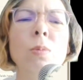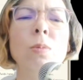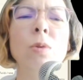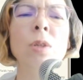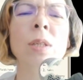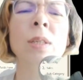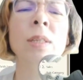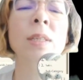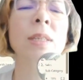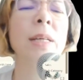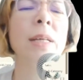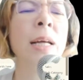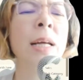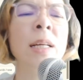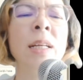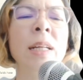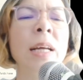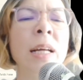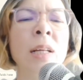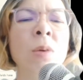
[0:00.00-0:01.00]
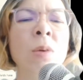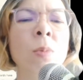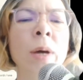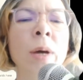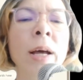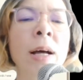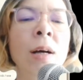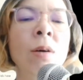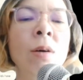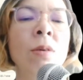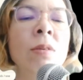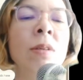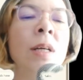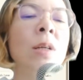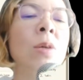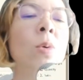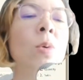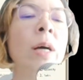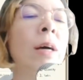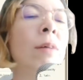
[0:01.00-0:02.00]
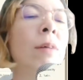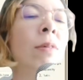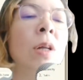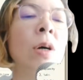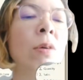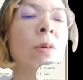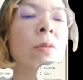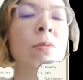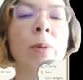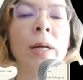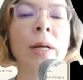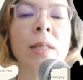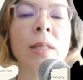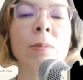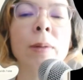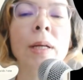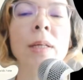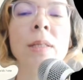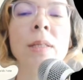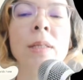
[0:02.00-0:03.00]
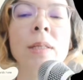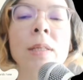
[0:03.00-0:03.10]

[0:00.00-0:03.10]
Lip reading: just end it anywhere else, then you will have a lot of white space,